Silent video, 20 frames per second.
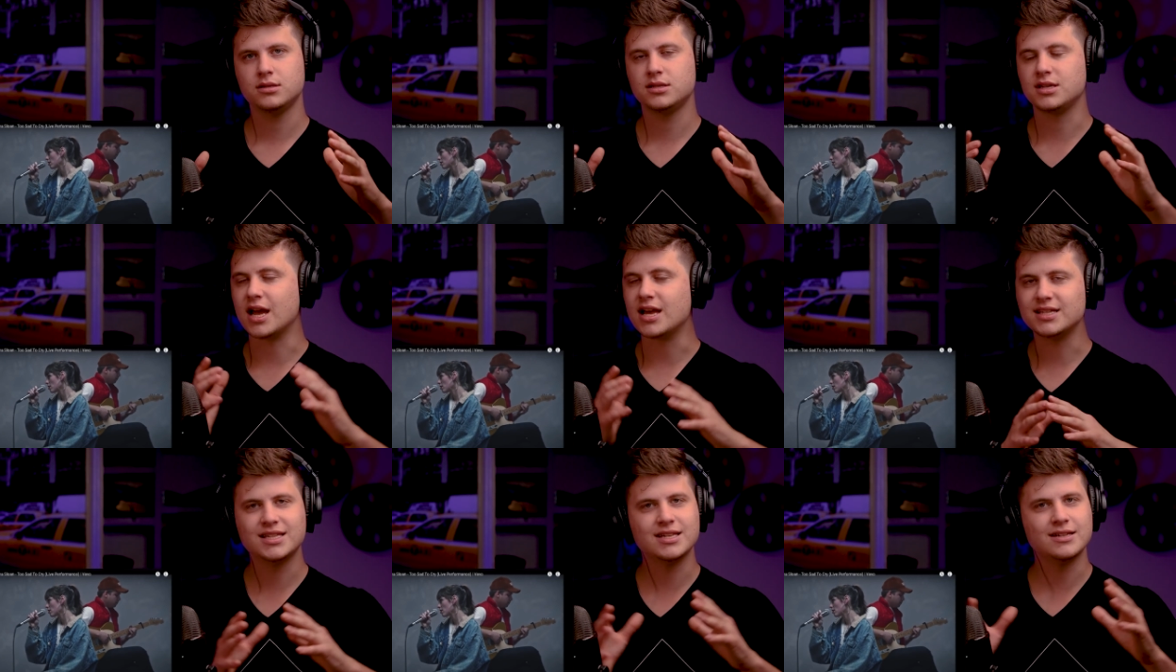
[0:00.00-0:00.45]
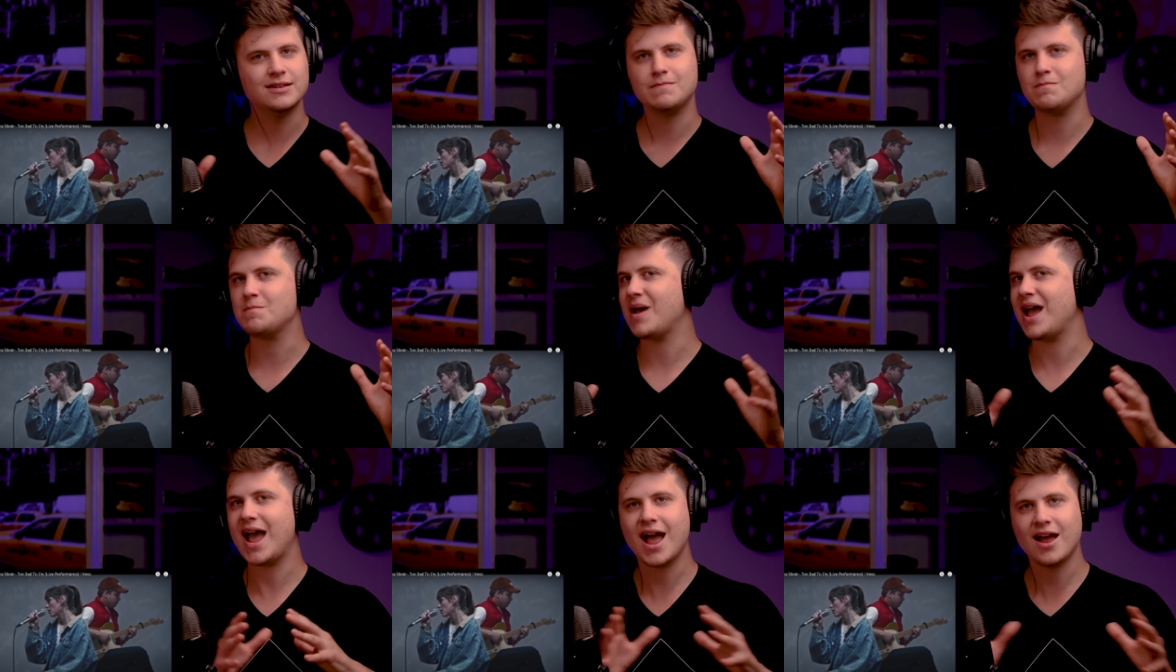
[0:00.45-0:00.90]
Doesn't
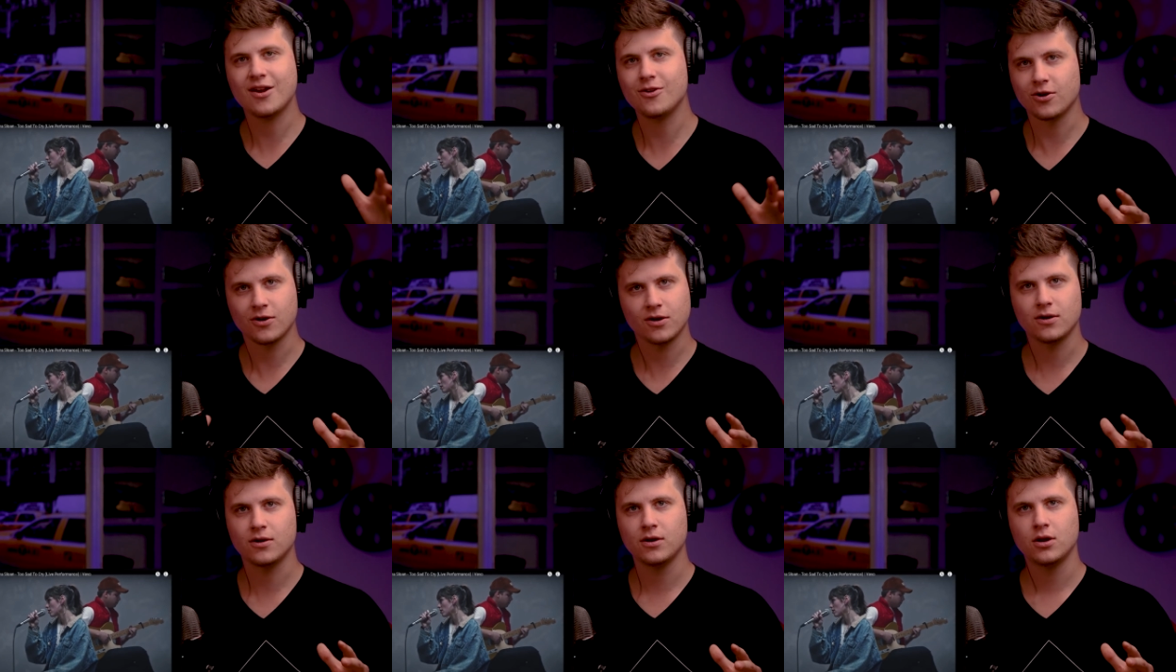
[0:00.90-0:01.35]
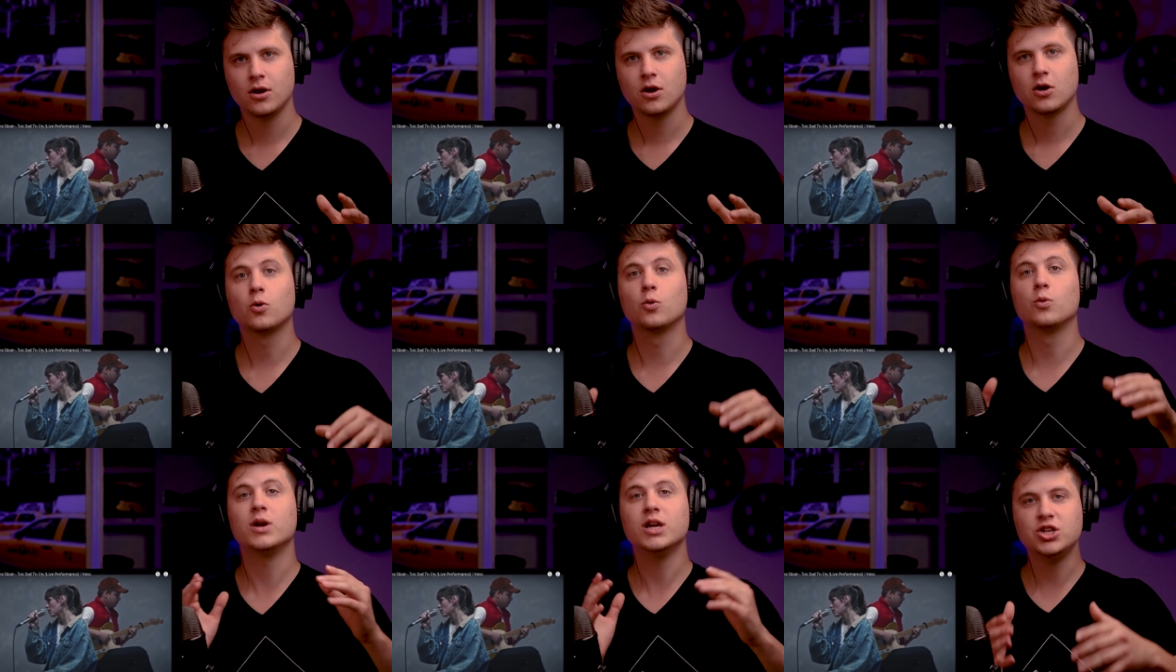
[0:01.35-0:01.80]
matter.
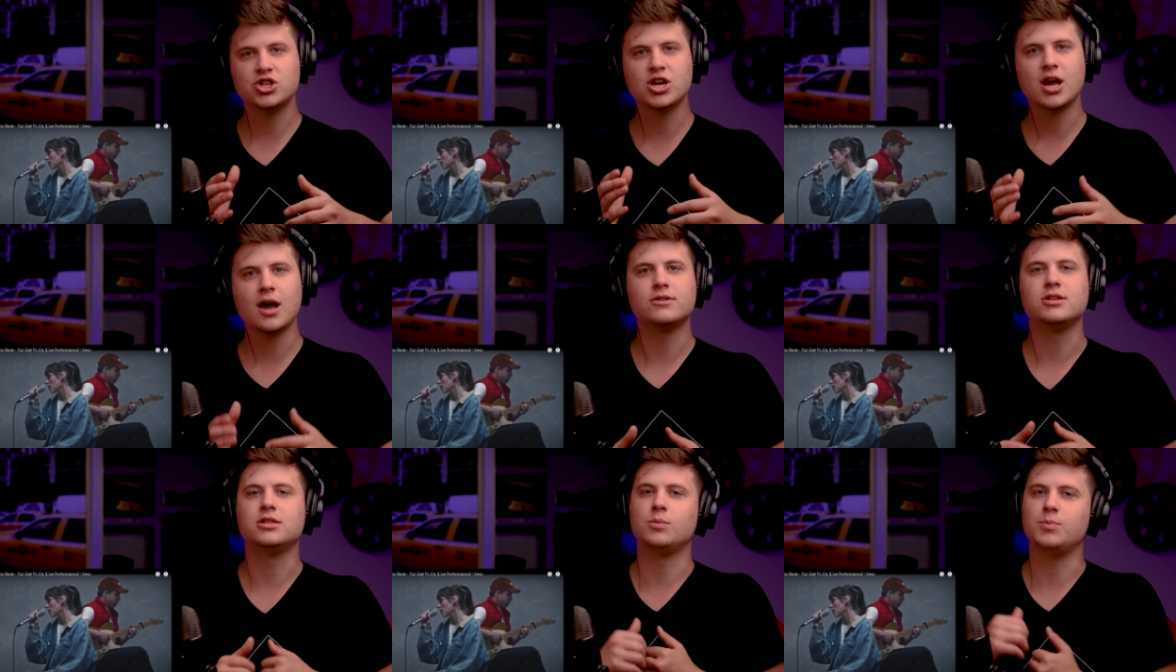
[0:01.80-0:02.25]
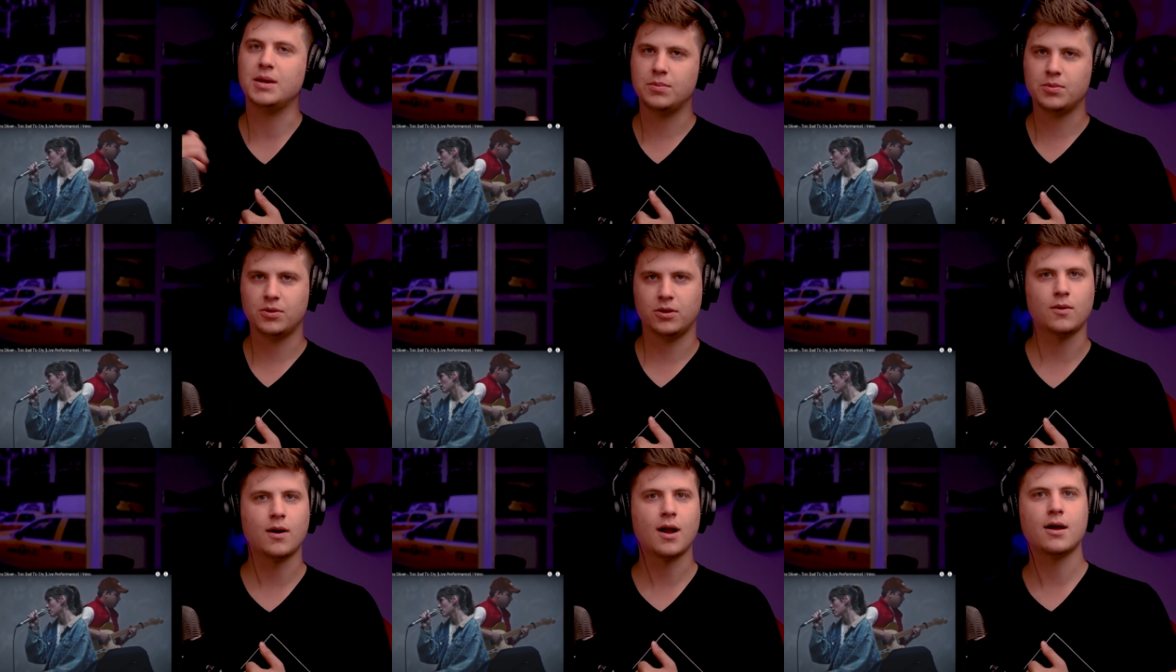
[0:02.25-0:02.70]
Reach out to the
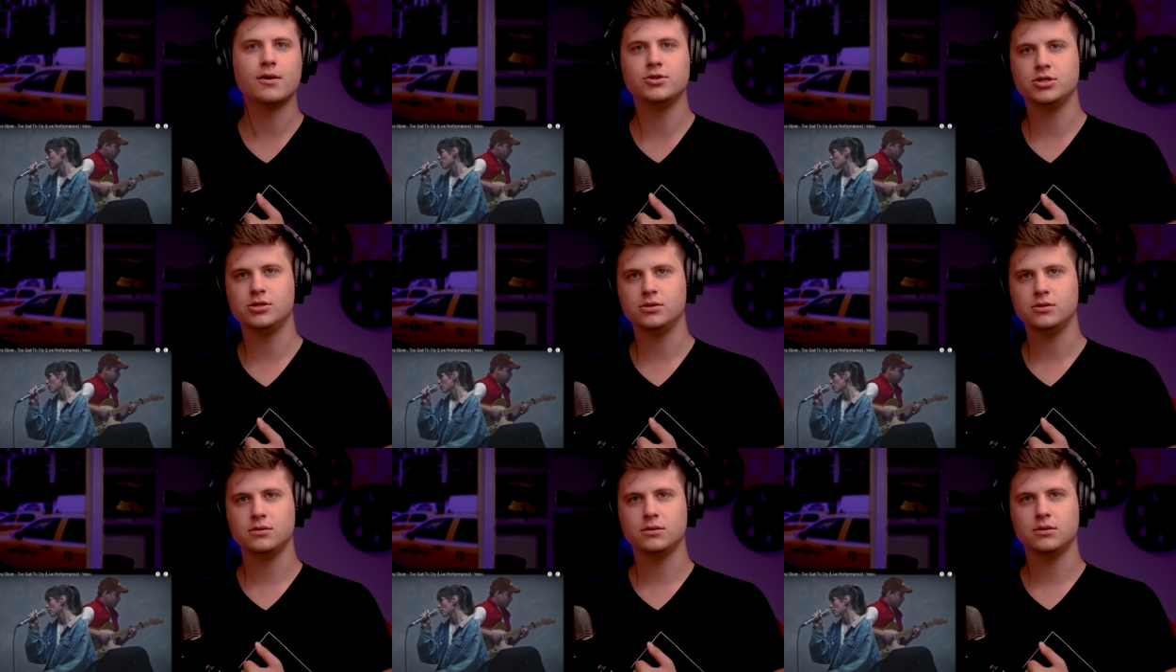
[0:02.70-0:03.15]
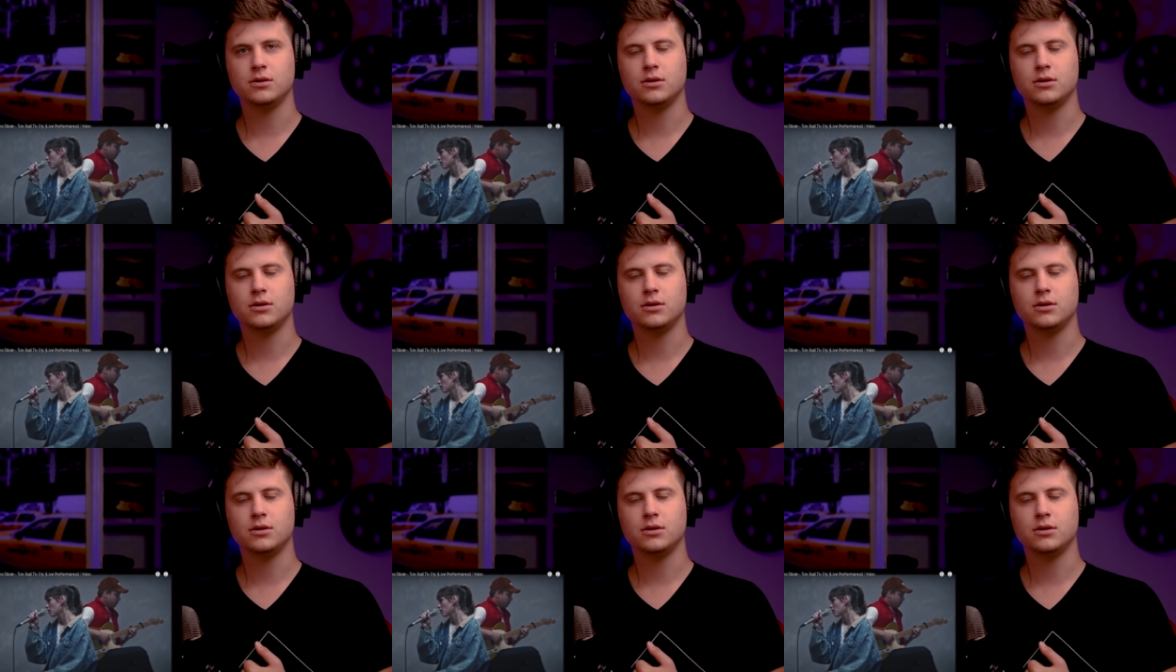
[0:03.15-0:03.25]
people around you.